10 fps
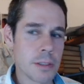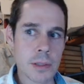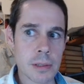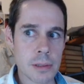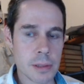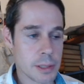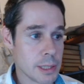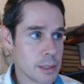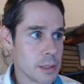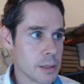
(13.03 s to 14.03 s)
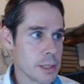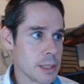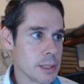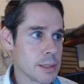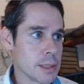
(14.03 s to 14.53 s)
of all, take a look
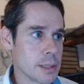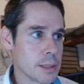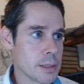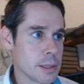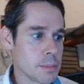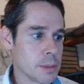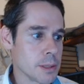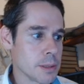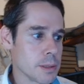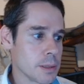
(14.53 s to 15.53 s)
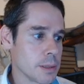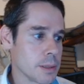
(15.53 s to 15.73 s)
at, under samples,